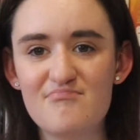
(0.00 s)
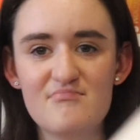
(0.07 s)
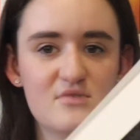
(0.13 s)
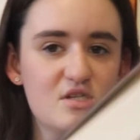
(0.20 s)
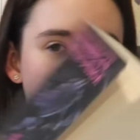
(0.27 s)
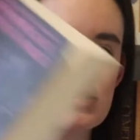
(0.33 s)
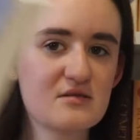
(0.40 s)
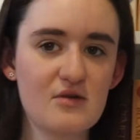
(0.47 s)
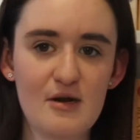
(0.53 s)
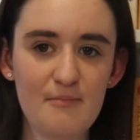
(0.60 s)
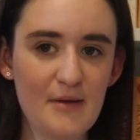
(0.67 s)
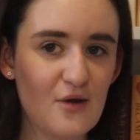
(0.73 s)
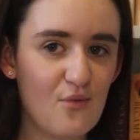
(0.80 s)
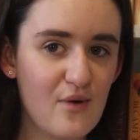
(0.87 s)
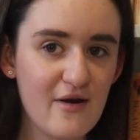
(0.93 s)
I'm just going to
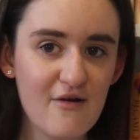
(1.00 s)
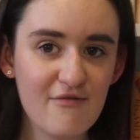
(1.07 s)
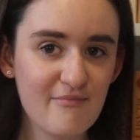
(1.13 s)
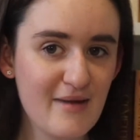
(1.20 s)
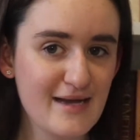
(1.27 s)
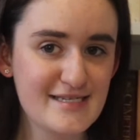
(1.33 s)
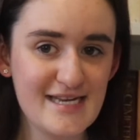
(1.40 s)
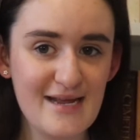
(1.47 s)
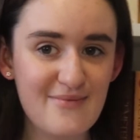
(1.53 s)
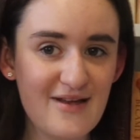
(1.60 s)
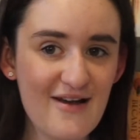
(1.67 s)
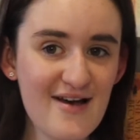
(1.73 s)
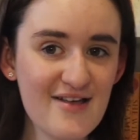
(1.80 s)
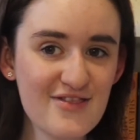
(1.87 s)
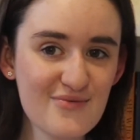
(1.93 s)
pick one off my
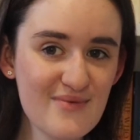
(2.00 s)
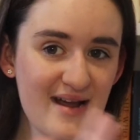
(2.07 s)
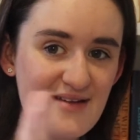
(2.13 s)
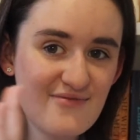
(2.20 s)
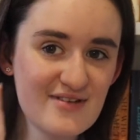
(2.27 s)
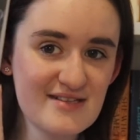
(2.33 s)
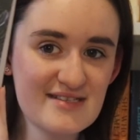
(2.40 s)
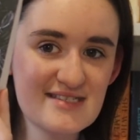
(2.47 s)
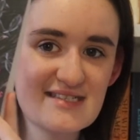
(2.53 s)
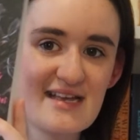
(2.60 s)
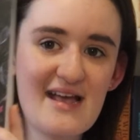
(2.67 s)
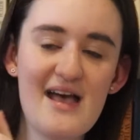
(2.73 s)
TBR, The Ravens,